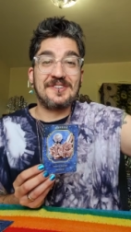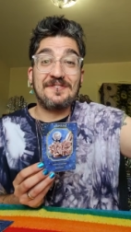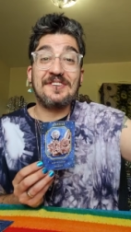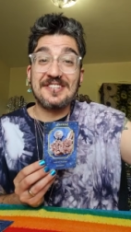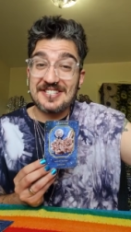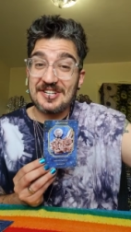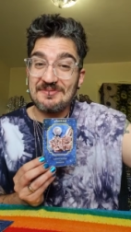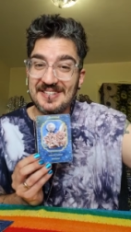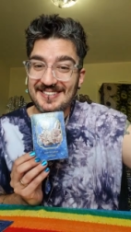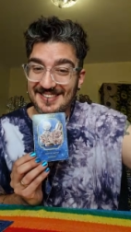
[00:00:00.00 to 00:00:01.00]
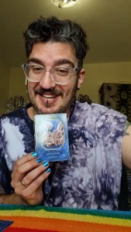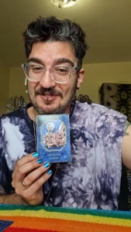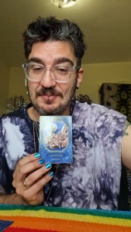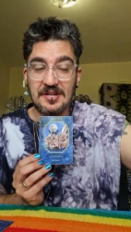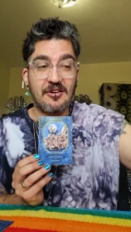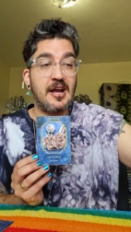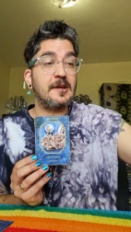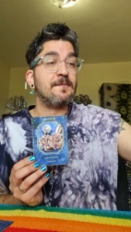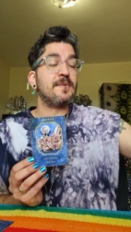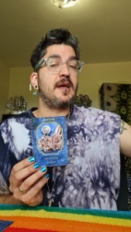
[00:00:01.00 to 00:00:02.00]
if you could tell me, that would be
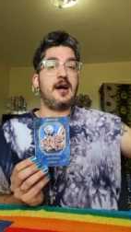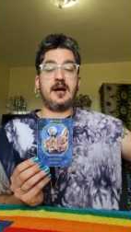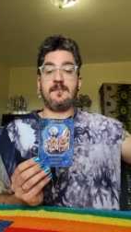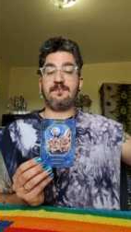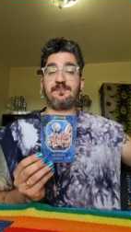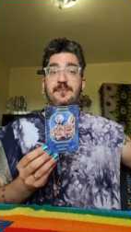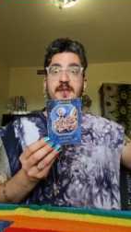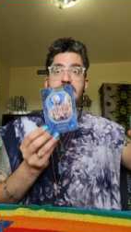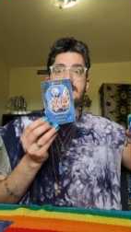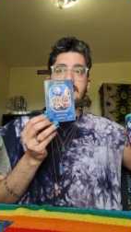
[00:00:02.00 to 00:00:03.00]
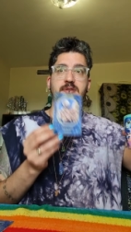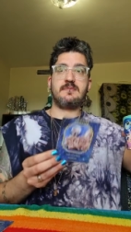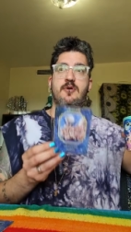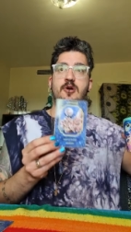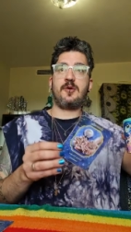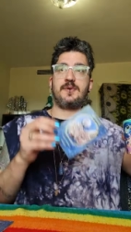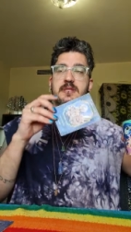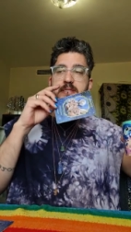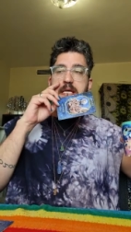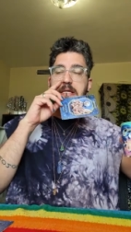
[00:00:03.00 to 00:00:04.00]
great. Um, so tomorrow
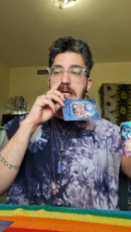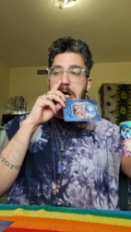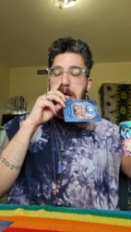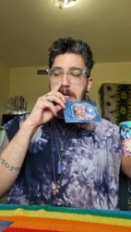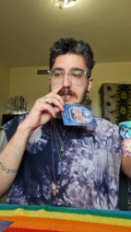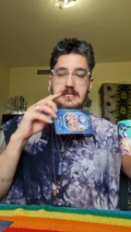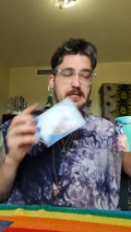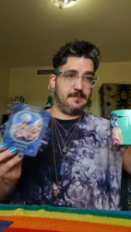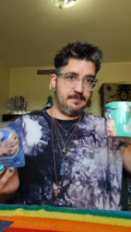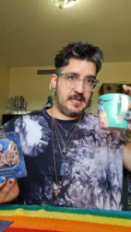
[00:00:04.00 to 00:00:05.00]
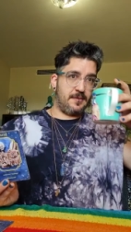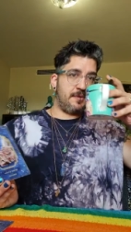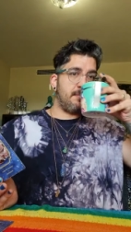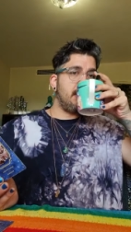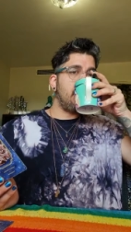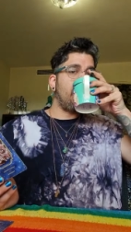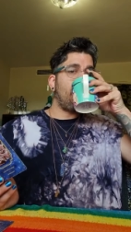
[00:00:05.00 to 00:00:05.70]
with selenite, bear with me.